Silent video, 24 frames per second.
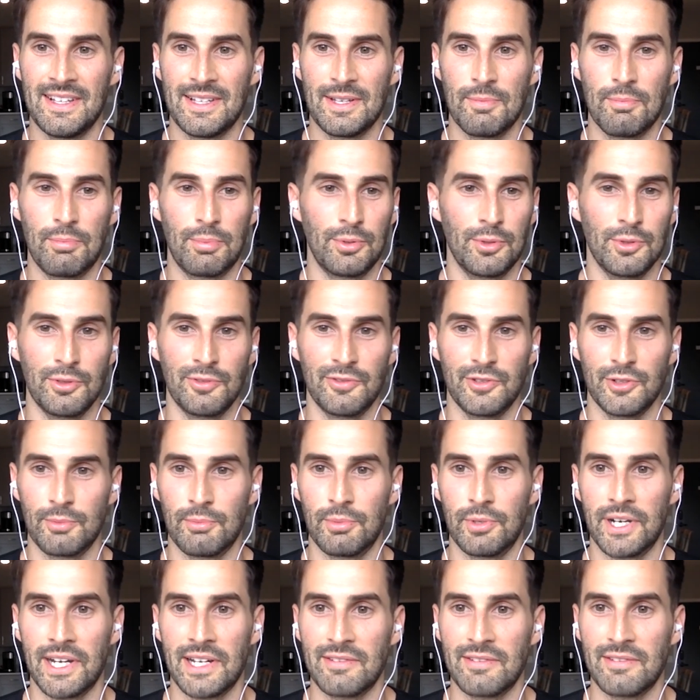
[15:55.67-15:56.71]
improve your
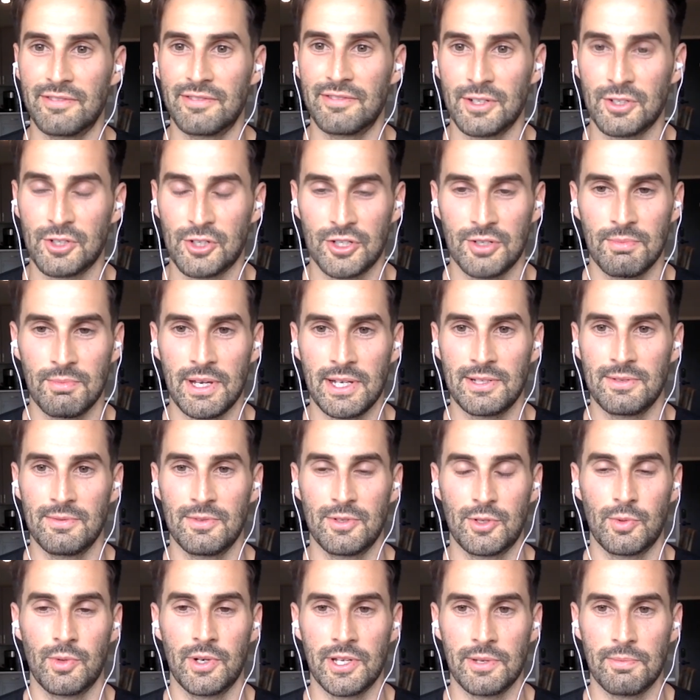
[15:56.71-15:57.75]
brain function by
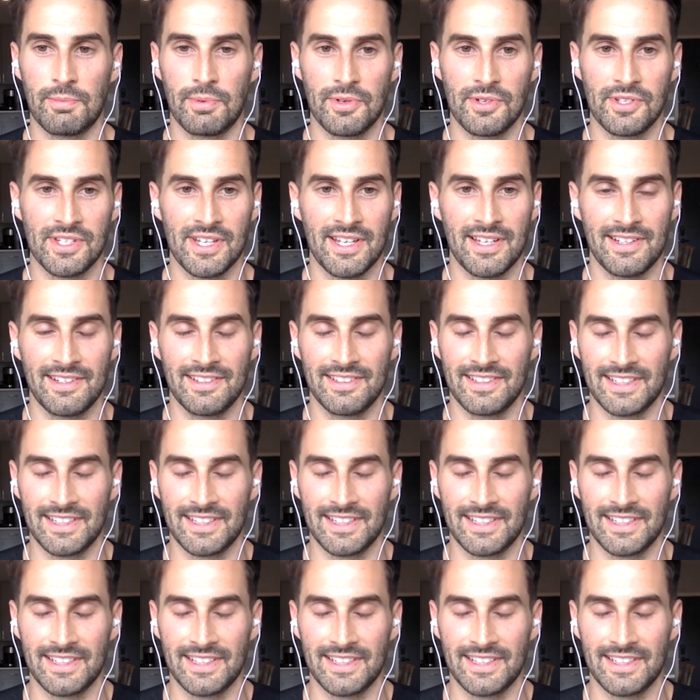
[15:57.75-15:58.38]
20%.